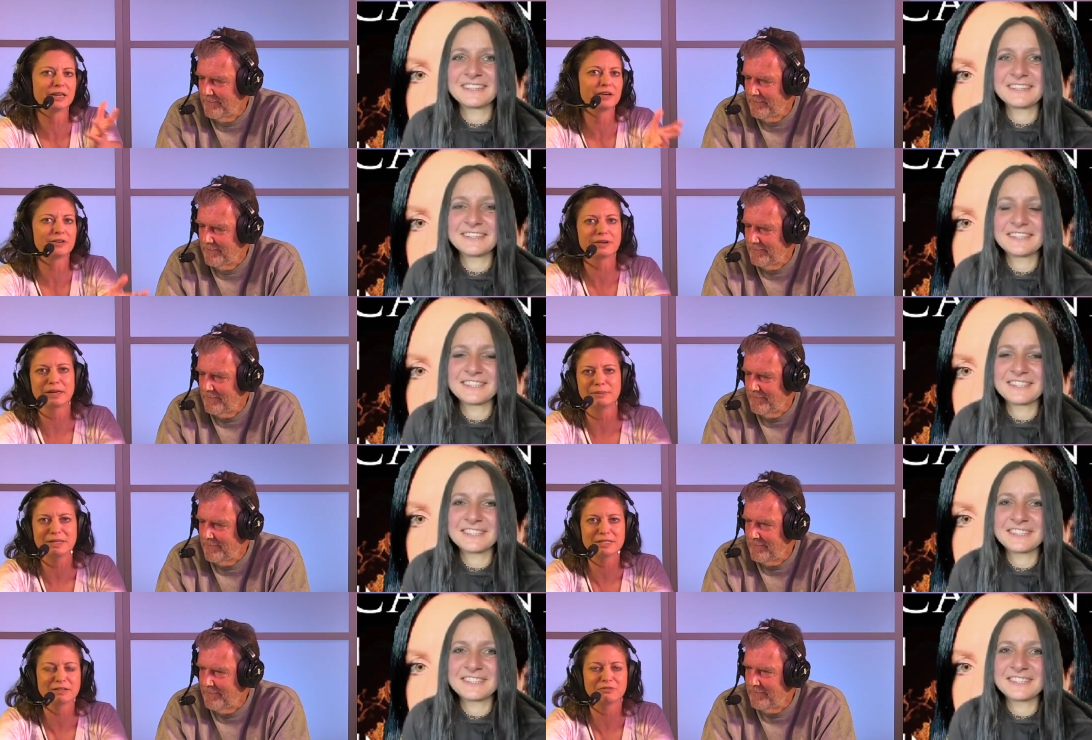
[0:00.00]
Speaker 1: you get are
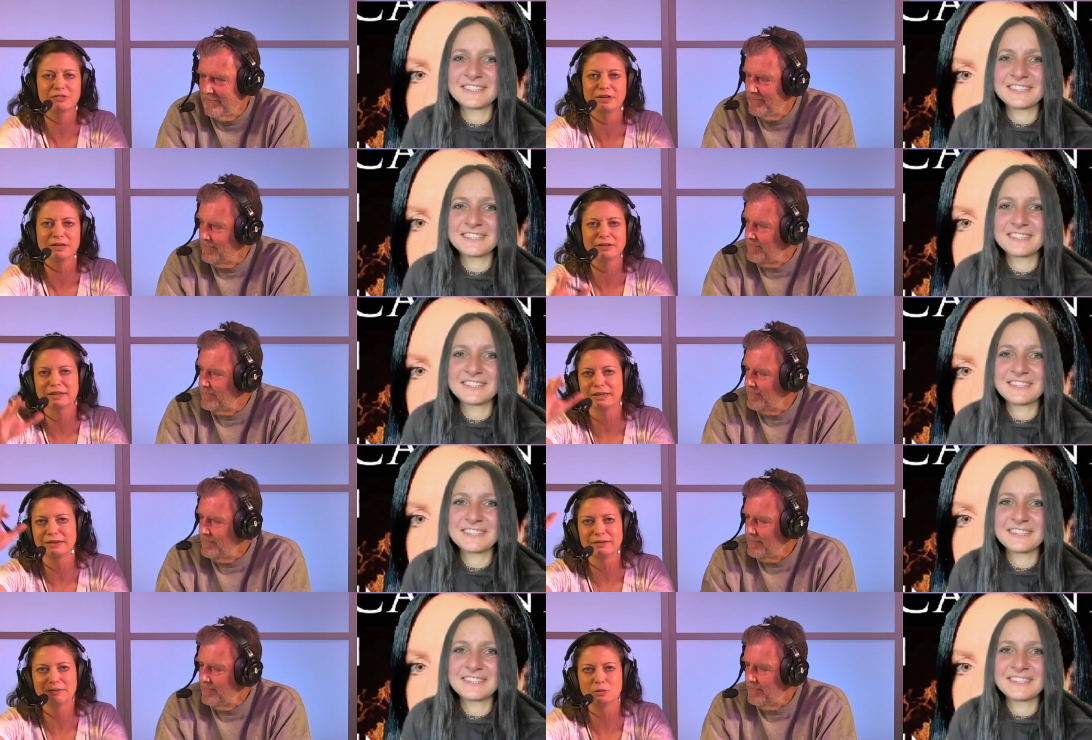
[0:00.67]
going to be
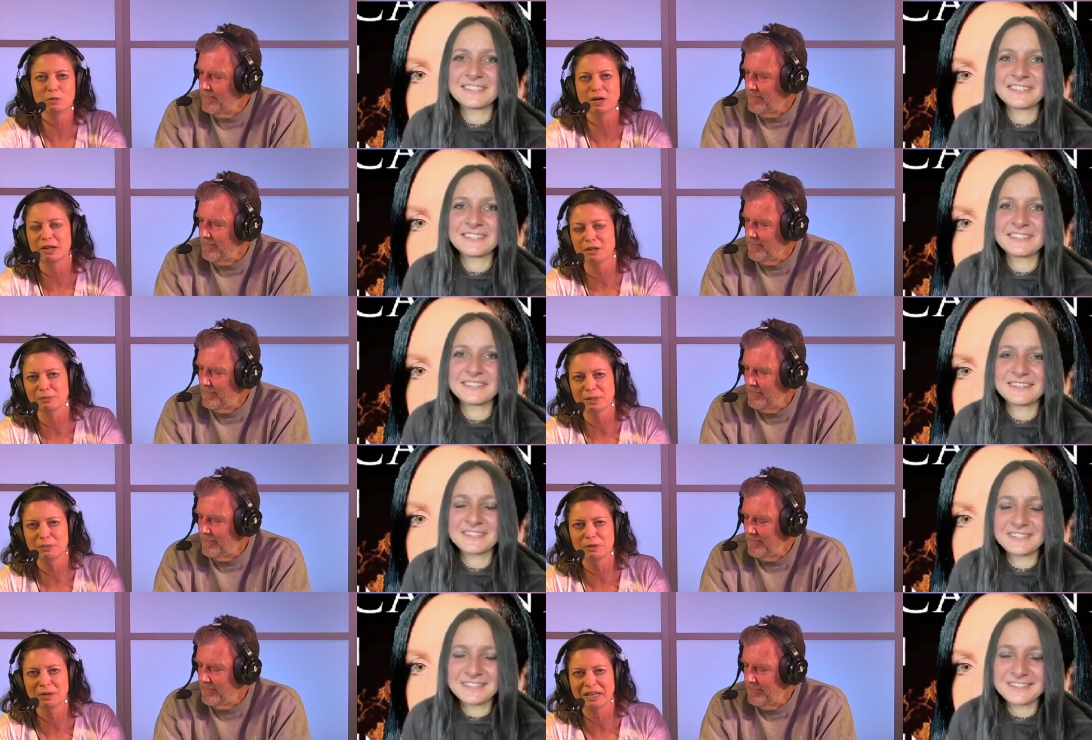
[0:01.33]
different than what
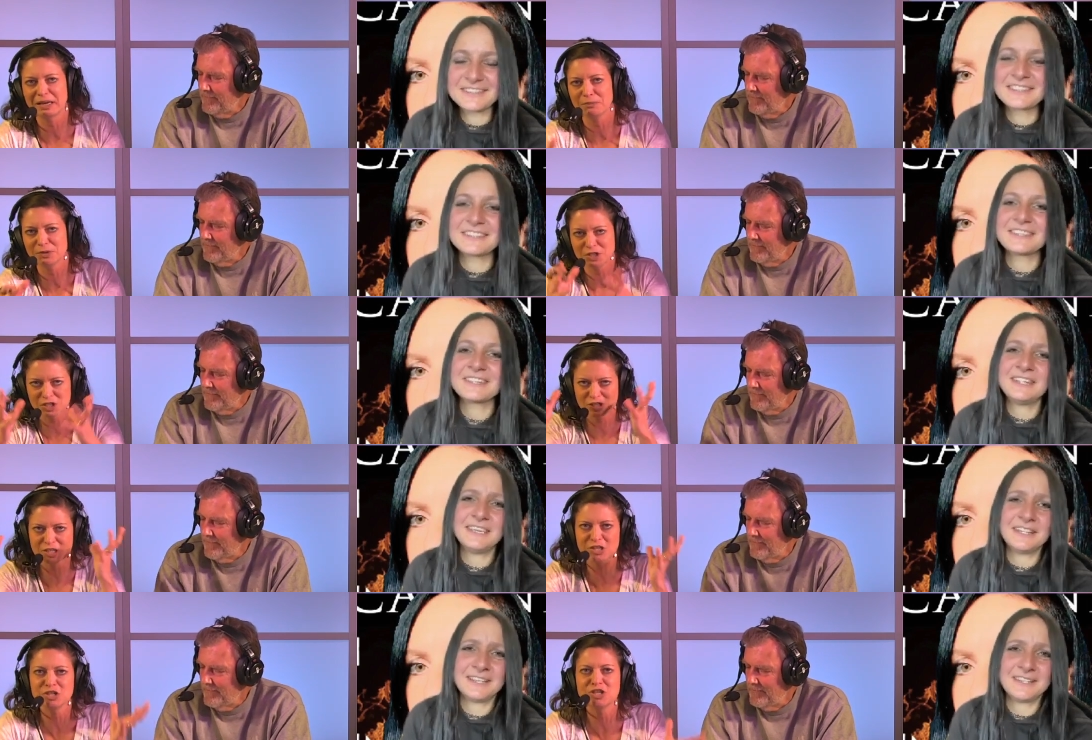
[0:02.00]
other people get. But
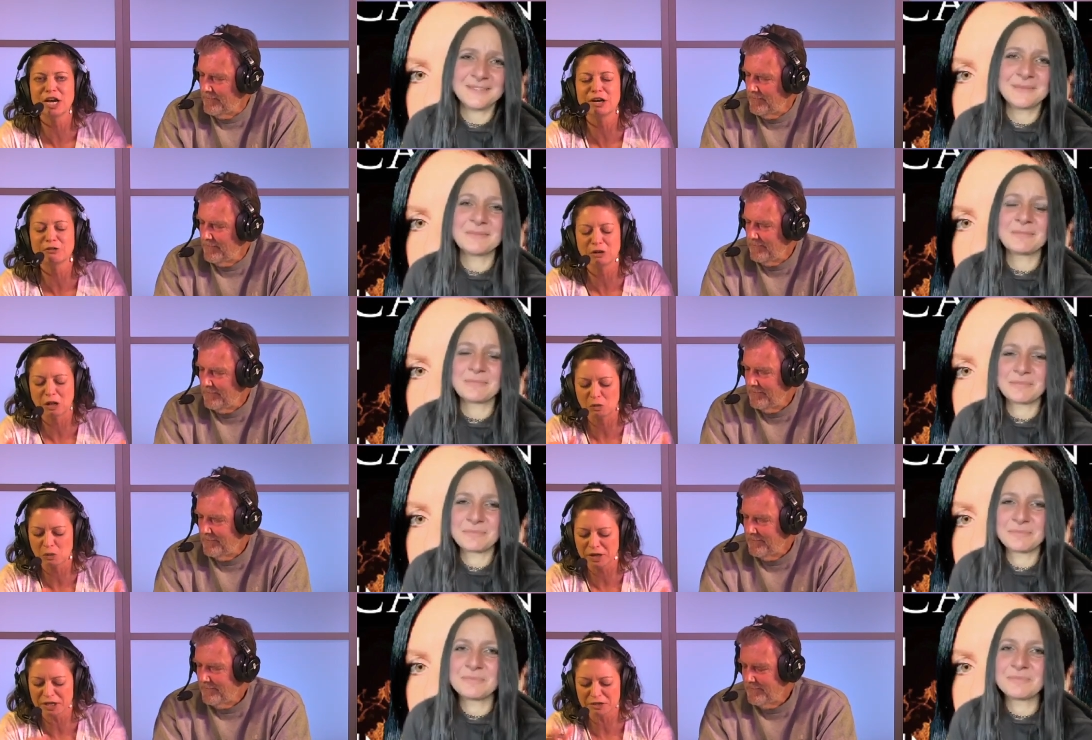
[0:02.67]
just yeah. in
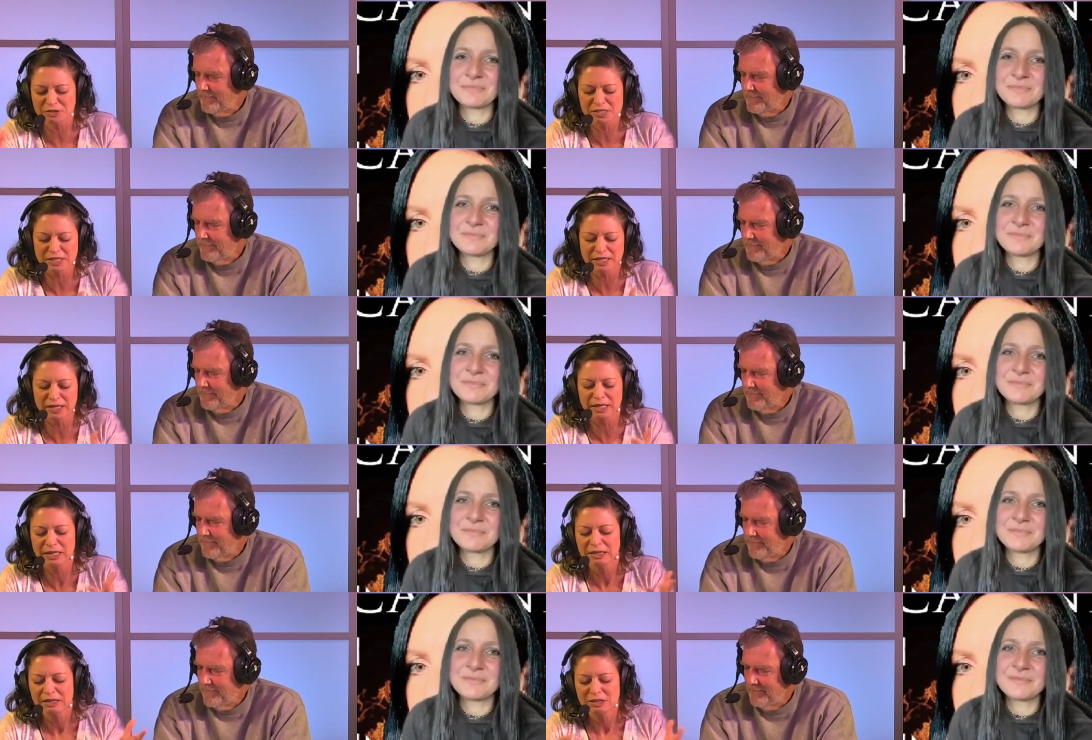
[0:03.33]
general, what do you
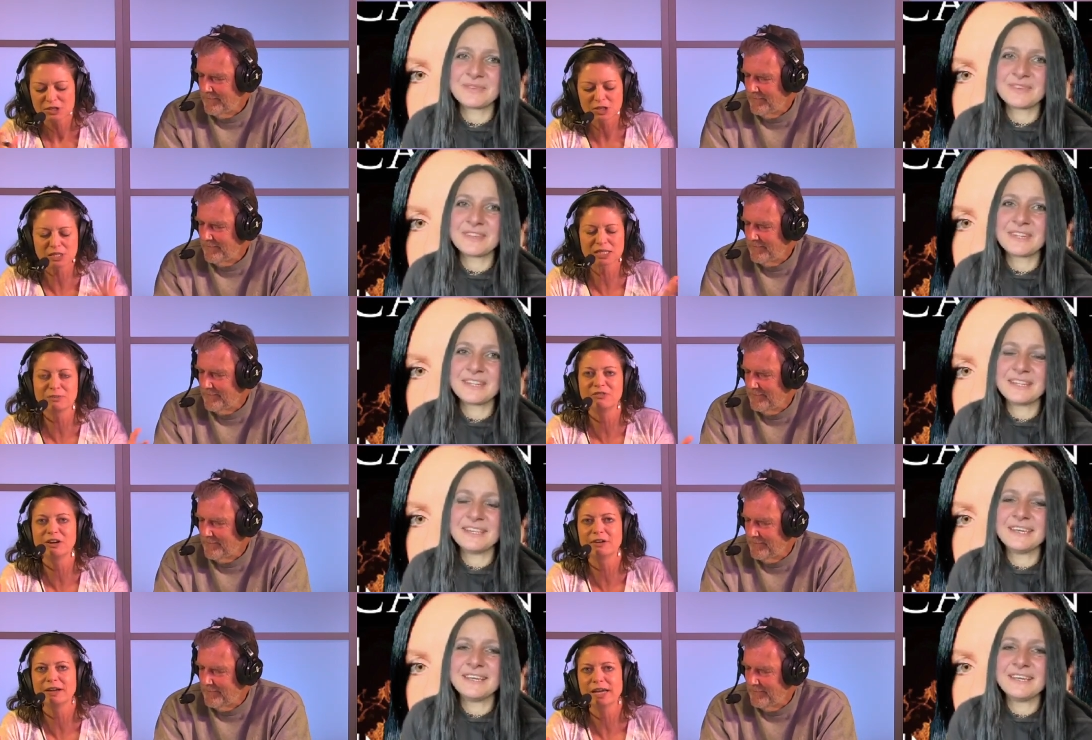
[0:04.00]
see just
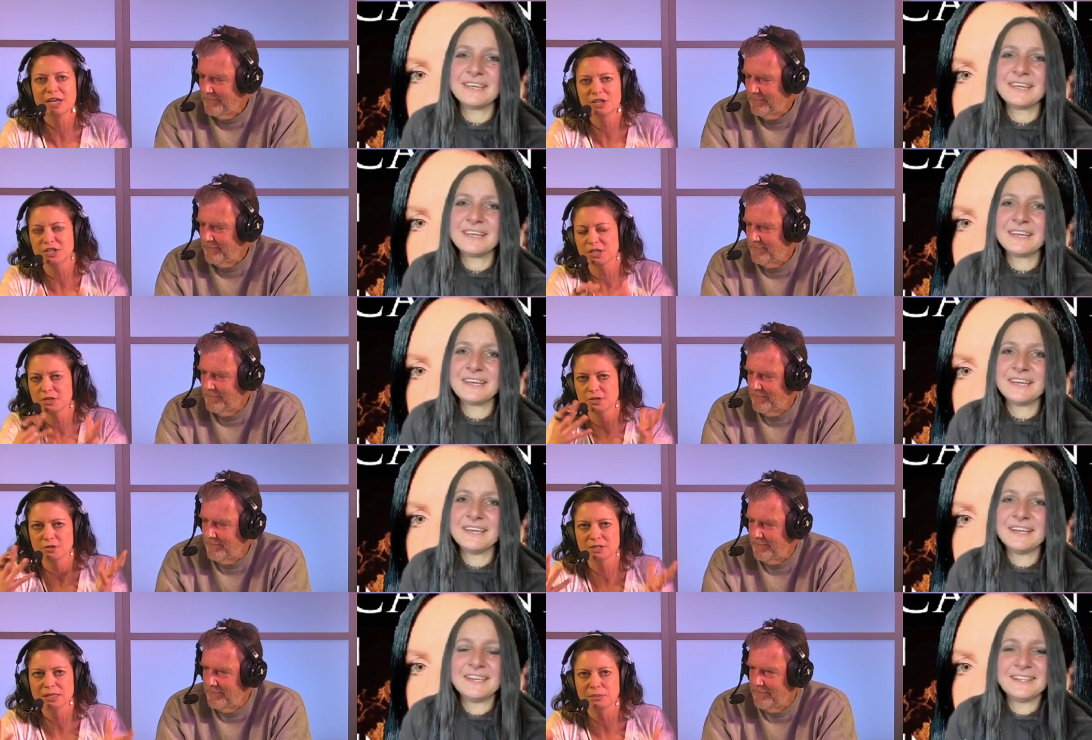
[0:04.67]
some
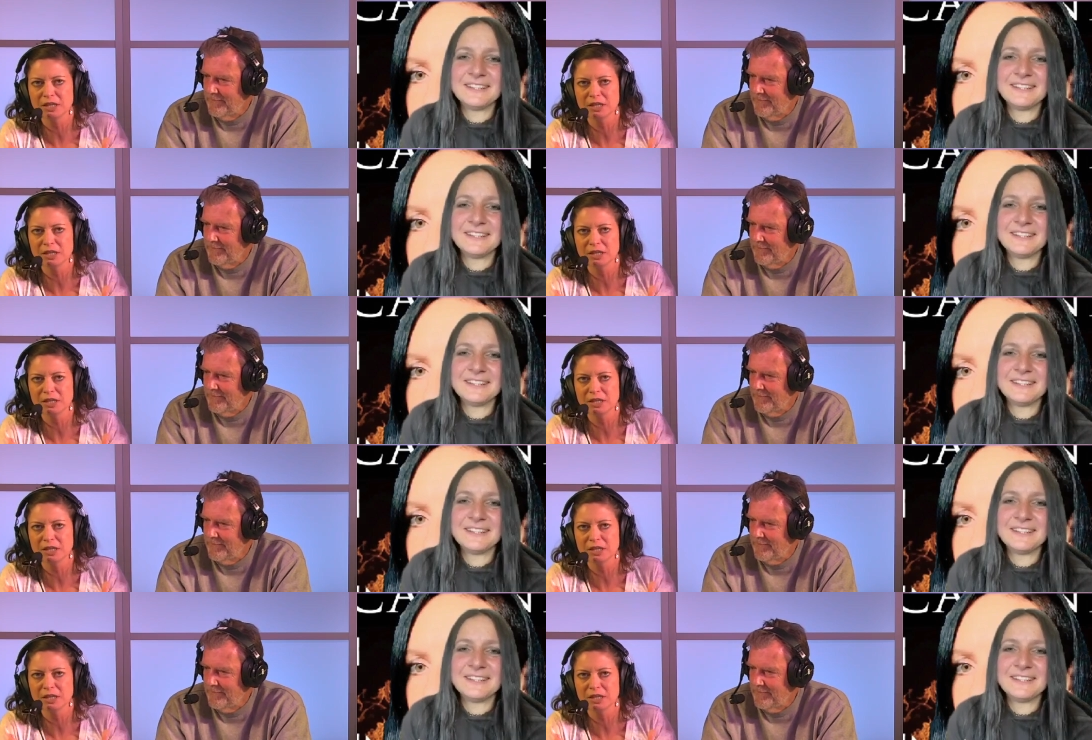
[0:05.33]
variations or